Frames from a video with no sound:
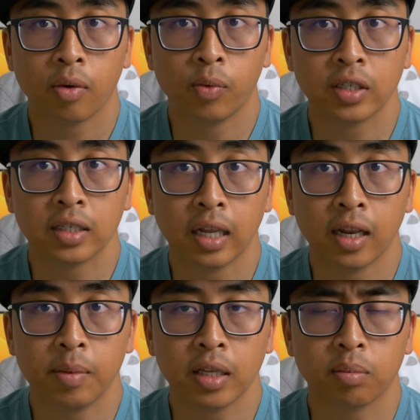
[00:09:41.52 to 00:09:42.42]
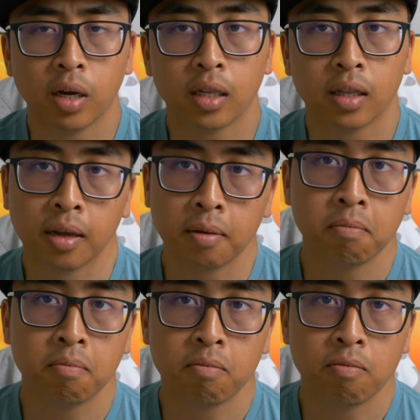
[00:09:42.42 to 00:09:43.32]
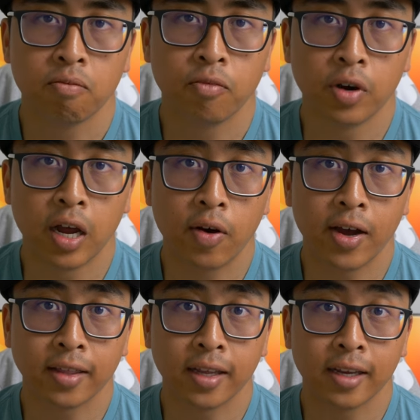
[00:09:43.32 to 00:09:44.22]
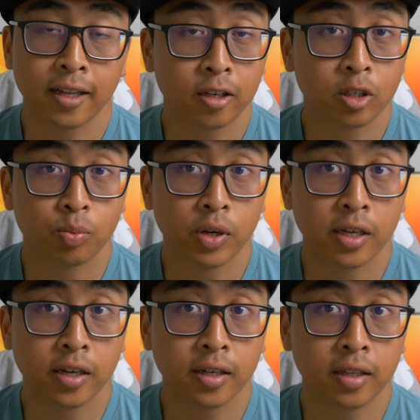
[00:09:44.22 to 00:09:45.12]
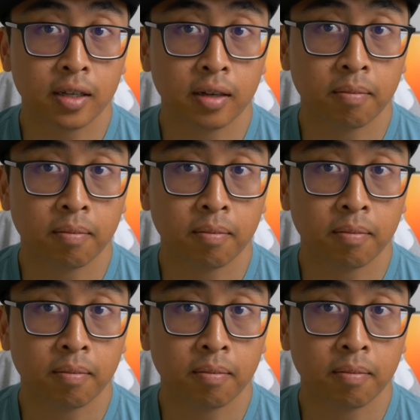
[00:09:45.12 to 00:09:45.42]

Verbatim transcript: reach the limit, but for now I think it looks pretty good.